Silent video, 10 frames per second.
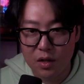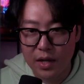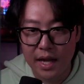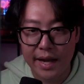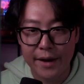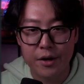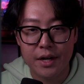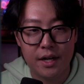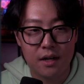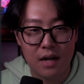Okay, error
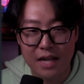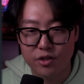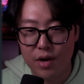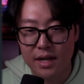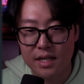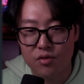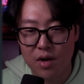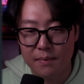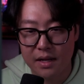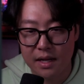here. I dragged and
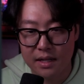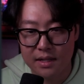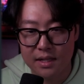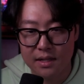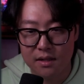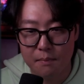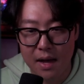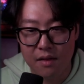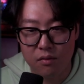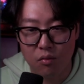dropped it, and it did the
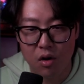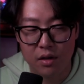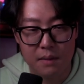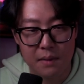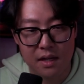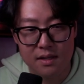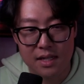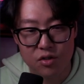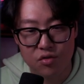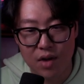path wrongly
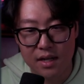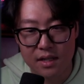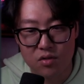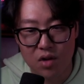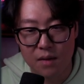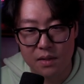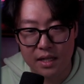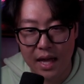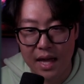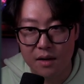because I dragged and dropped
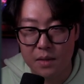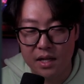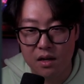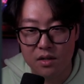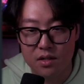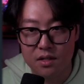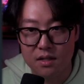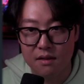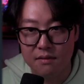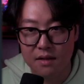the enemy character
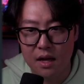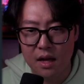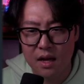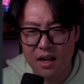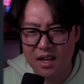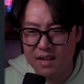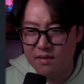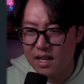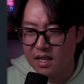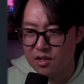stuff.
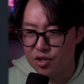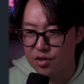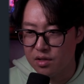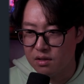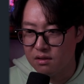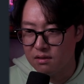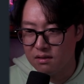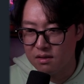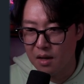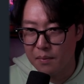Even then, it should
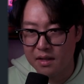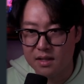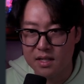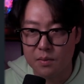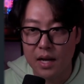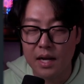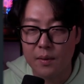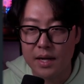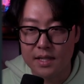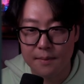update this. But
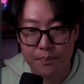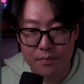anyways,